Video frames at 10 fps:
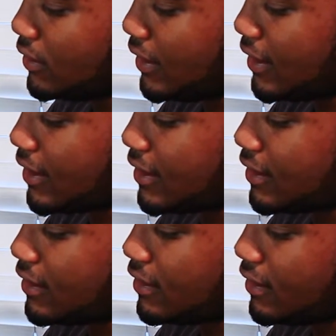
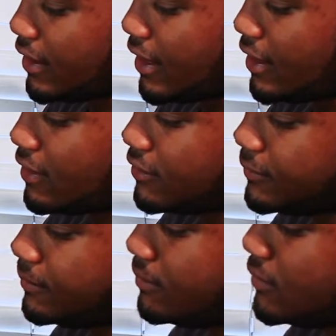And yeah,
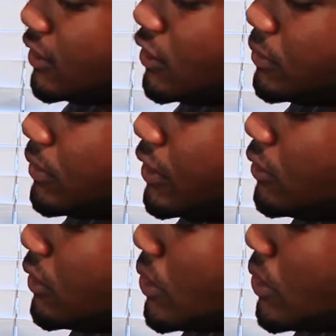so it's pretty cool.